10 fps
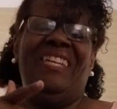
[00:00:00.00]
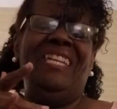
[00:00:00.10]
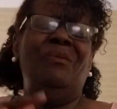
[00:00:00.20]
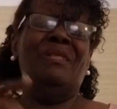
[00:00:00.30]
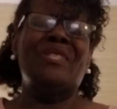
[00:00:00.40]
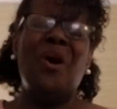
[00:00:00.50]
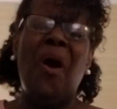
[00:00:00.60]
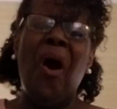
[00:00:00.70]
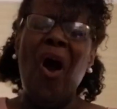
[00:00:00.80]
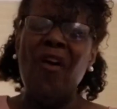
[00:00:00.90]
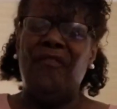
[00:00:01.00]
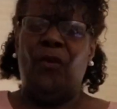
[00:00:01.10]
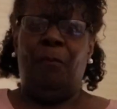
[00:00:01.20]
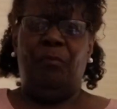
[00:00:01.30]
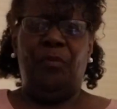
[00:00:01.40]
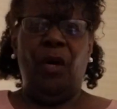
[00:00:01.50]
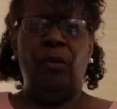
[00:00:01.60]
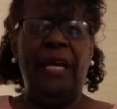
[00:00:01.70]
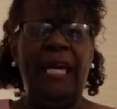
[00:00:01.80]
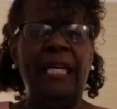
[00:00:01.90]
It was awful,
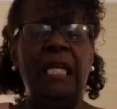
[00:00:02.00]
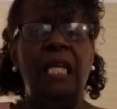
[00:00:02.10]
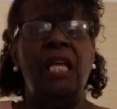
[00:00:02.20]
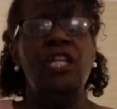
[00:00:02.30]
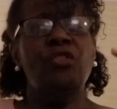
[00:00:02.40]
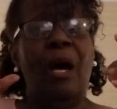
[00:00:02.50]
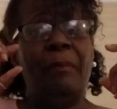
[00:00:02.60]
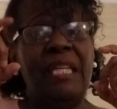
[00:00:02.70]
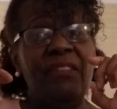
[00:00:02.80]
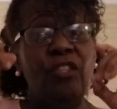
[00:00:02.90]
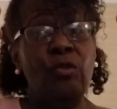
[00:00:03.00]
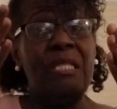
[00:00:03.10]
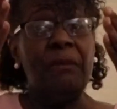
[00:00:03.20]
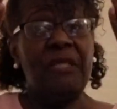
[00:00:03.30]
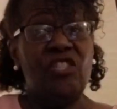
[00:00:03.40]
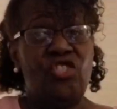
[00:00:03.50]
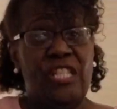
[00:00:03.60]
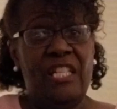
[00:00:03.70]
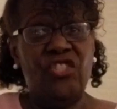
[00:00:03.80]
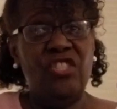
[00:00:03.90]
okay? So I'm giving you some
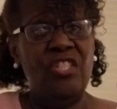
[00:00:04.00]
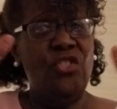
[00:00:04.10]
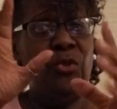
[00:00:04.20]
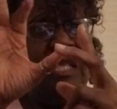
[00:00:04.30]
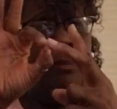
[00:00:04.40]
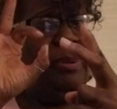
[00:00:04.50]
suggestions. You can